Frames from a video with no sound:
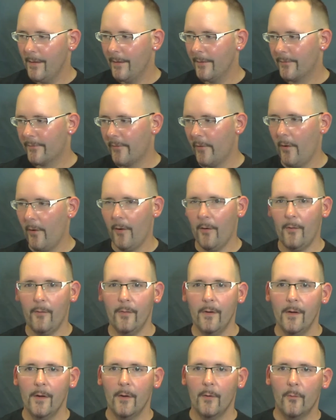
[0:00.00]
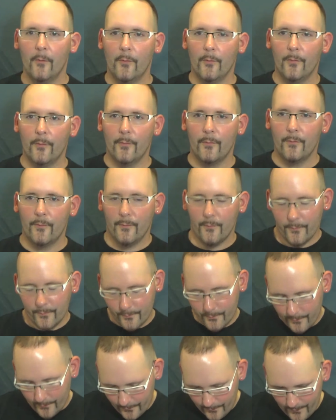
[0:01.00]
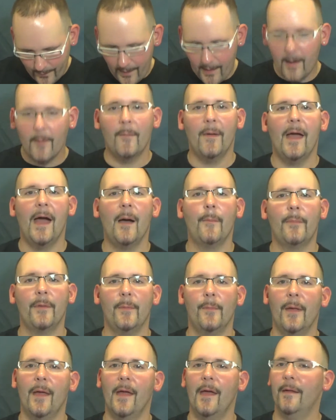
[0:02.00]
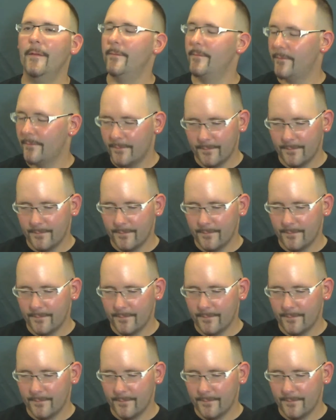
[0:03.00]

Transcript: So, I'm happy, man.